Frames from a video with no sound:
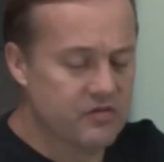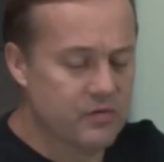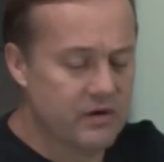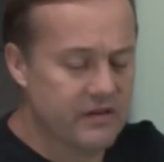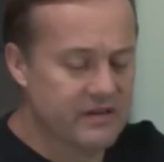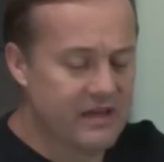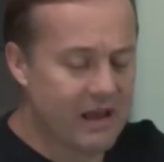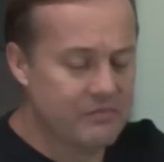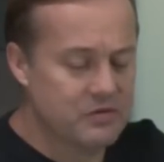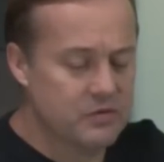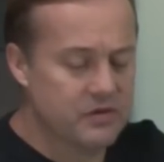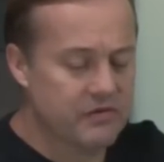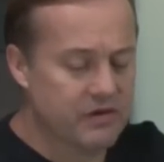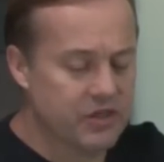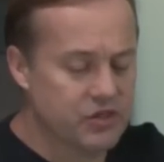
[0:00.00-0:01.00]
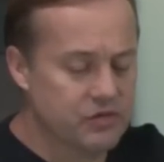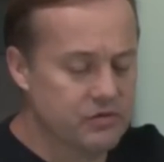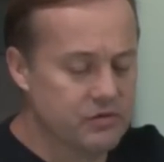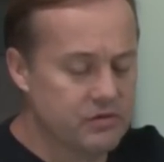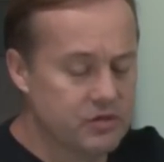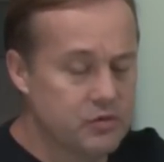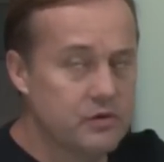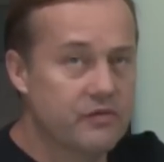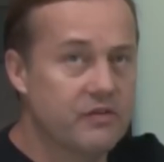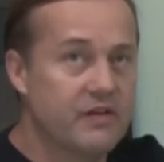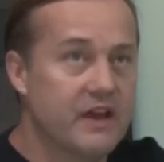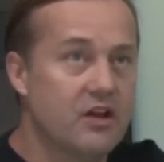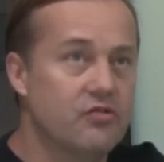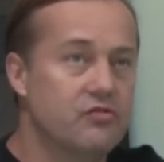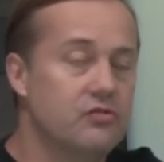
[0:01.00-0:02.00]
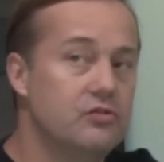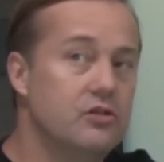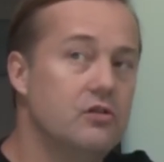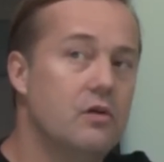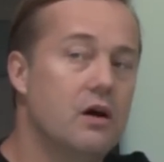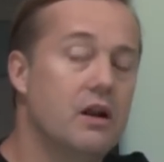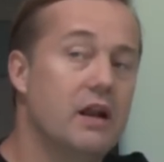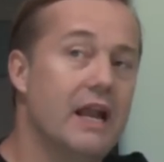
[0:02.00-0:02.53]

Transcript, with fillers: what are the top two or three things you two or three things you do on